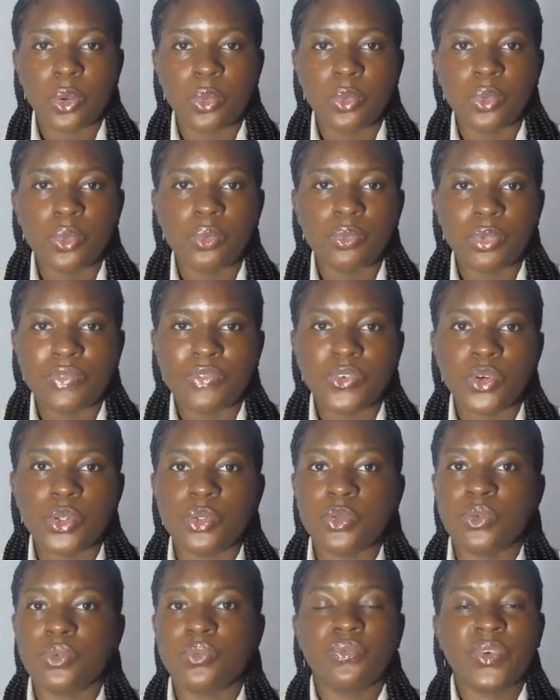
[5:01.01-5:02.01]
room before
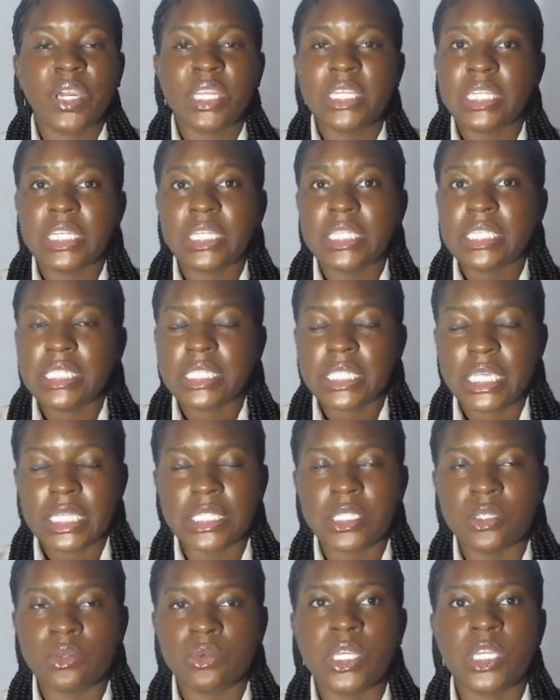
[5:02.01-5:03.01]
you finally
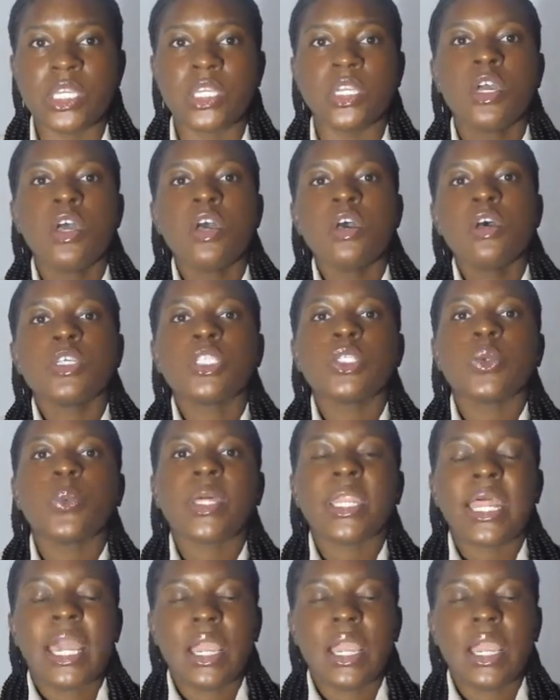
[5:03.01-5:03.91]
settle in. So when I